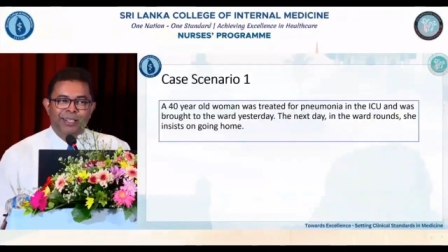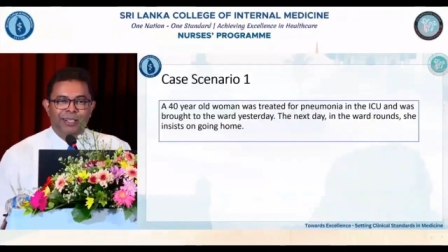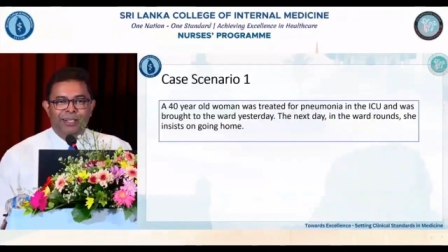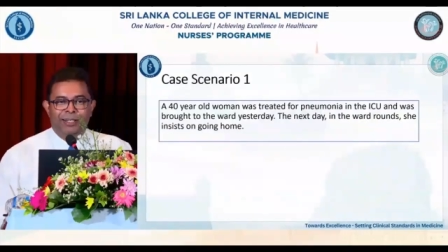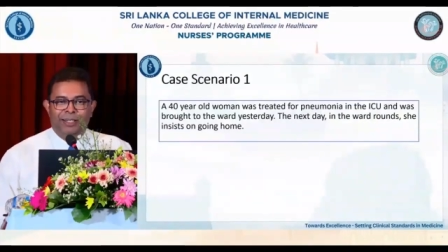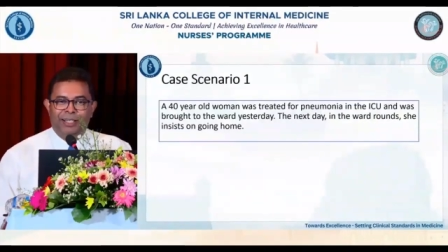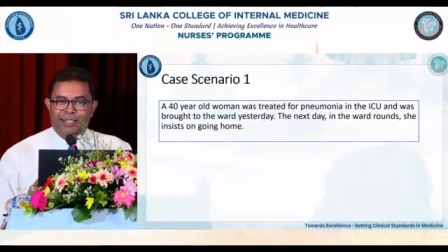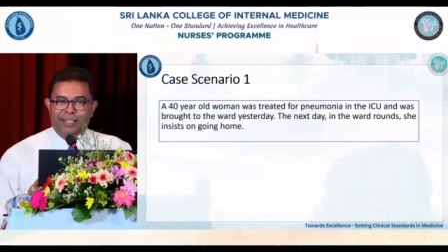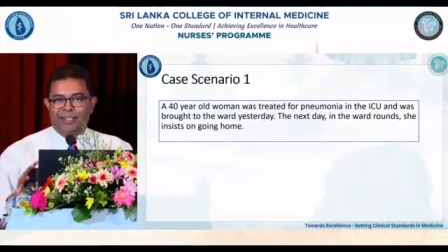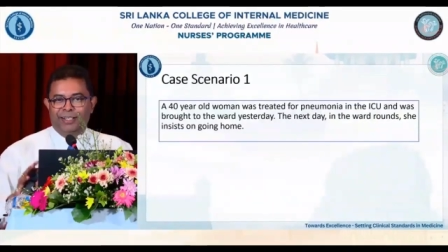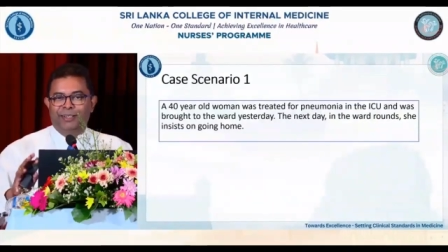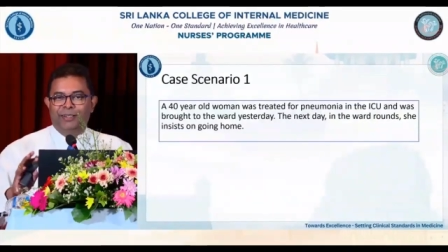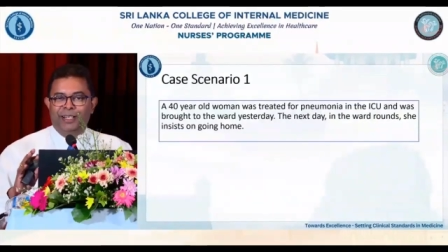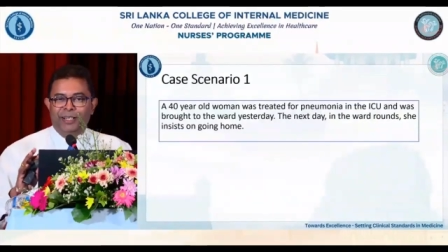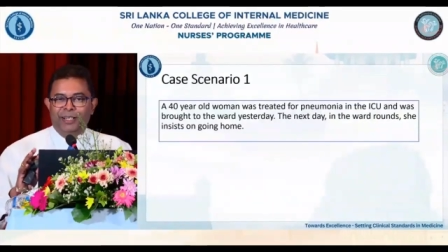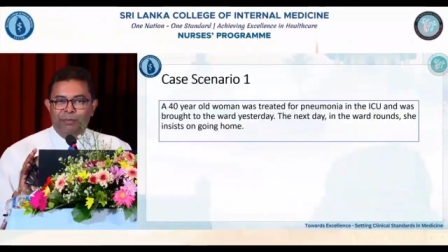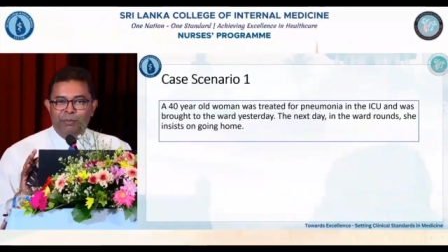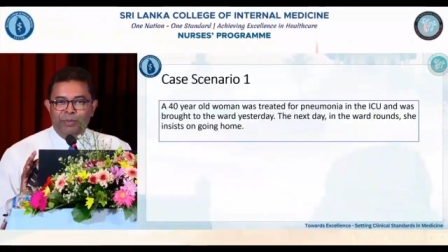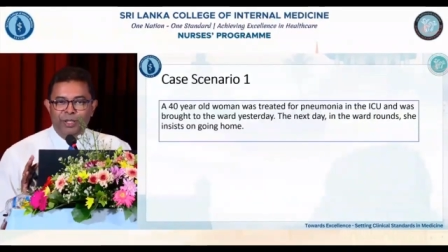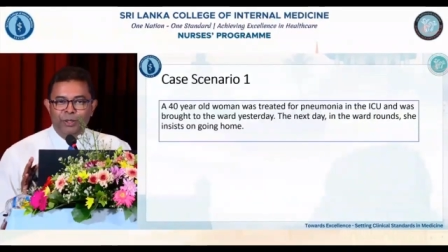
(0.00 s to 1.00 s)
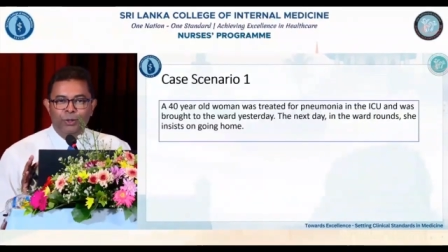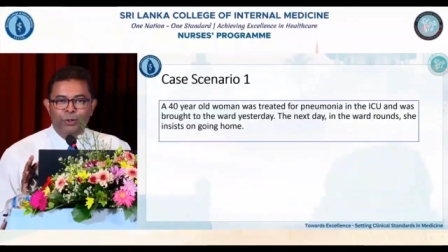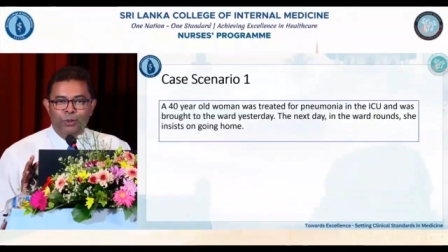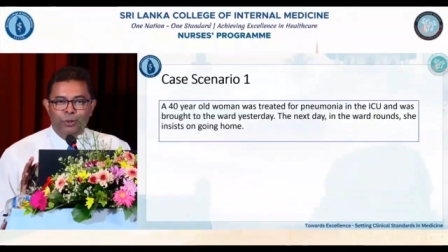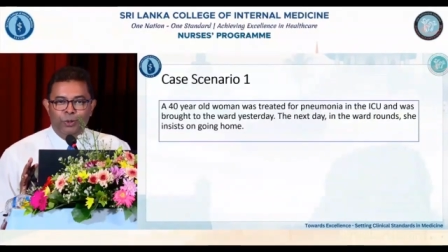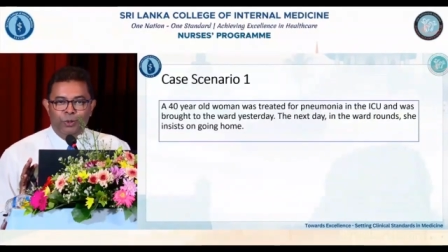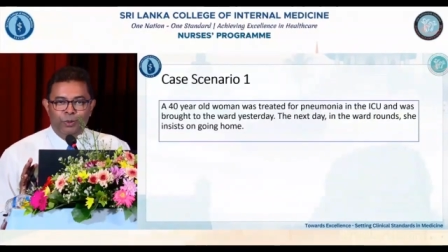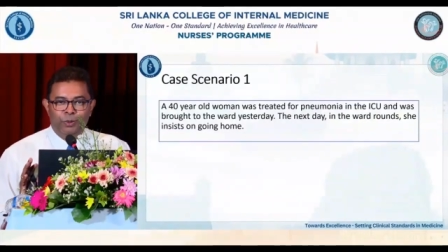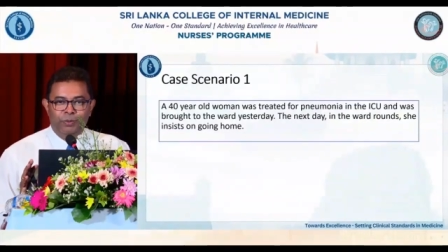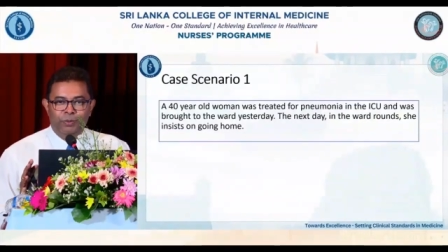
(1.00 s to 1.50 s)
let me go
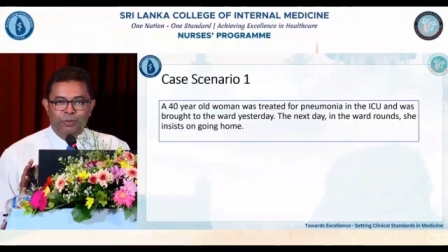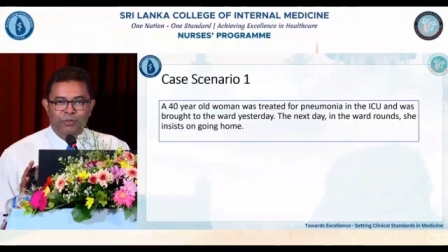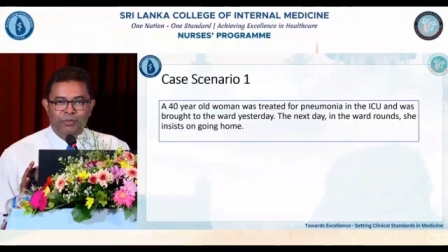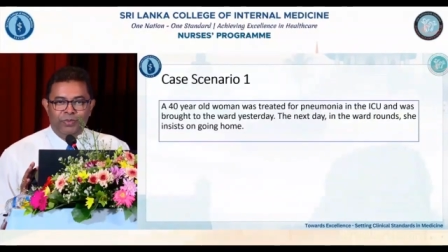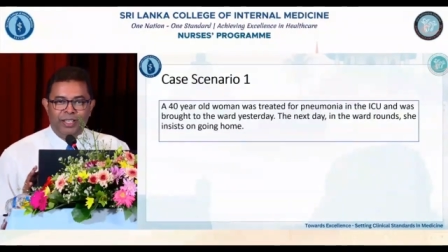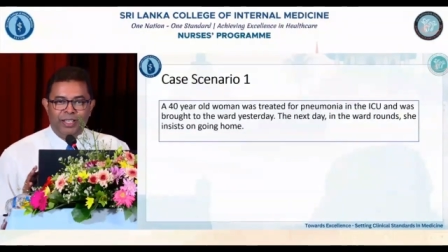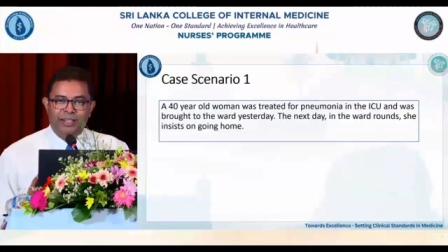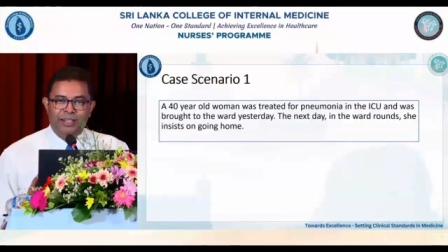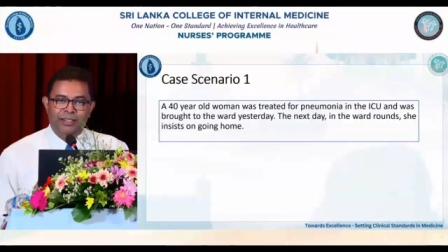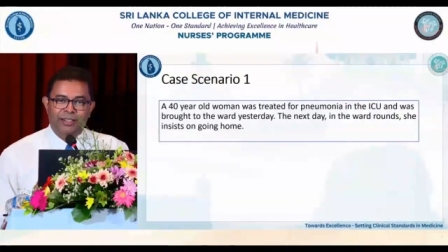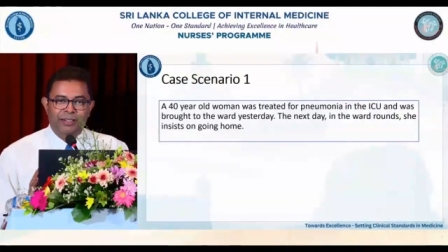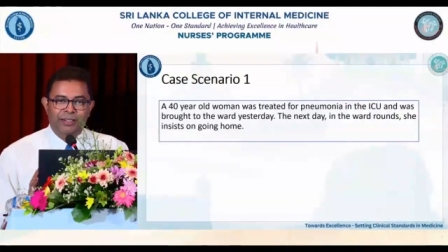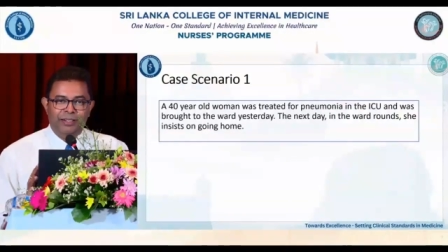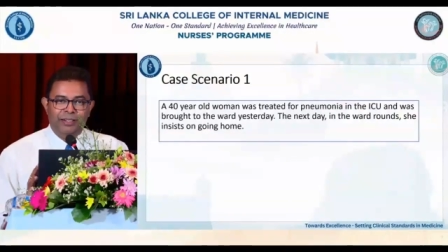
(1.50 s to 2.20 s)
home. And